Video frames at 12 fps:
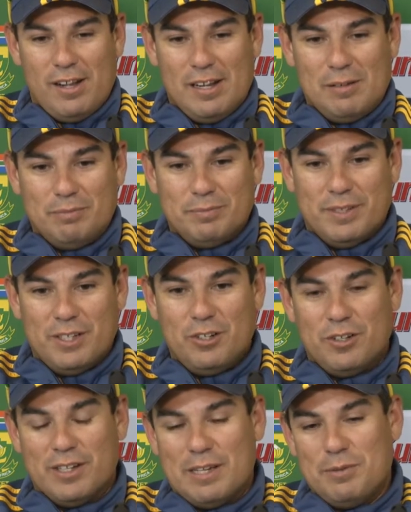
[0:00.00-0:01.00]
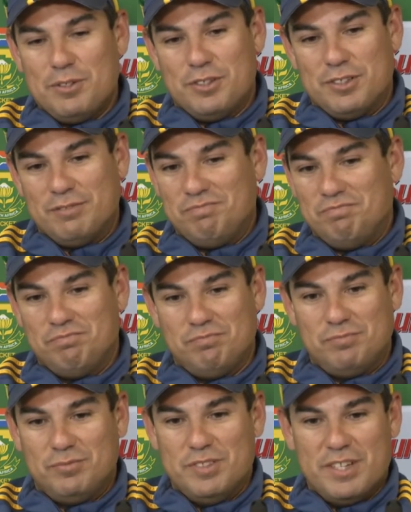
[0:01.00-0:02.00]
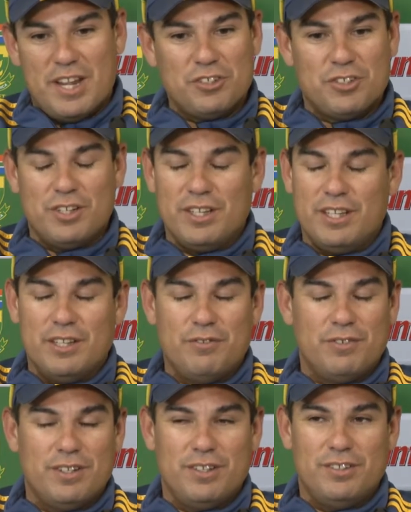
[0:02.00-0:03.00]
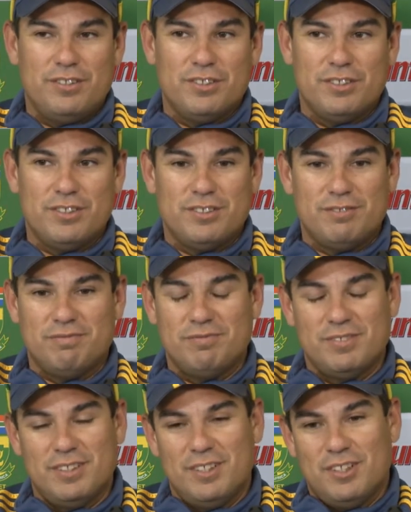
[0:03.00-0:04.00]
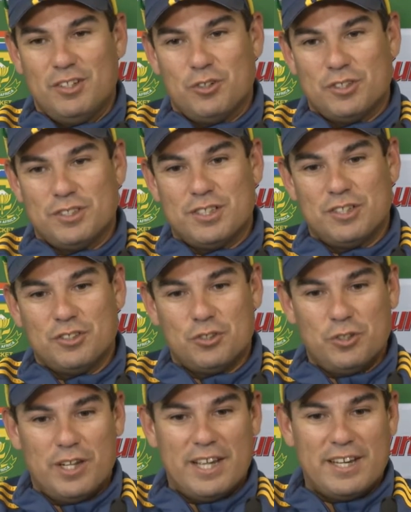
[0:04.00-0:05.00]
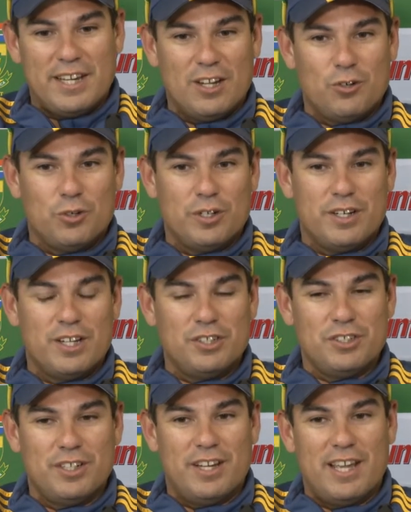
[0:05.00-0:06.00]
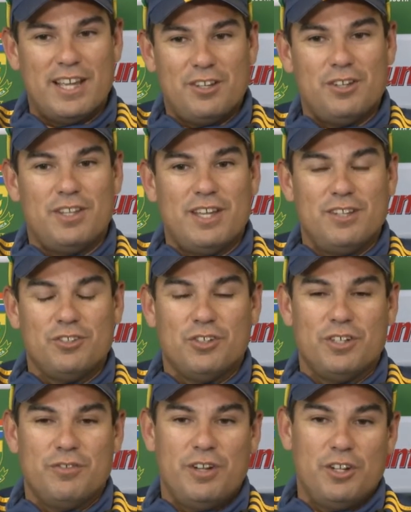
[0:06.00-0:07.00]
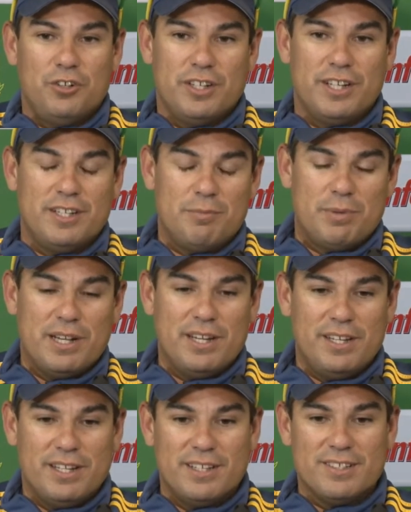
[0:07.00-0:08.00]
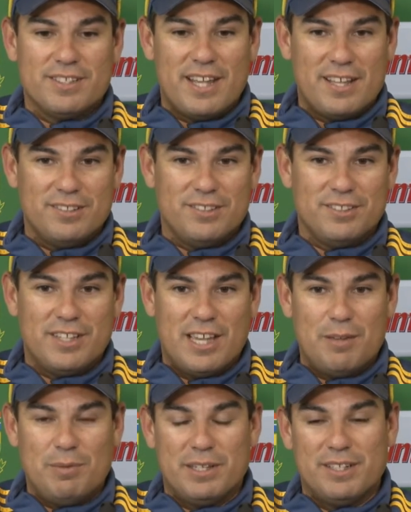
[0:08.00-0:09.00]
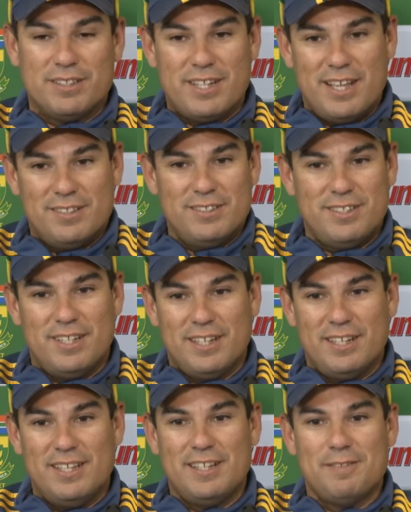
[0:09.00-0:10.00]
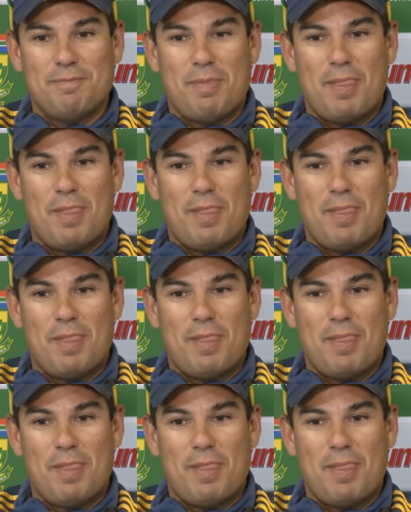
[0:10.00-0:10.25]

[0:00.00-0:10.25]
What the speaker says: And look, AB's just naturally gifted. He's just got such good hand-eye coordination, and added to that, he's got a very good cricket brain. He understands his game, he understands his technique.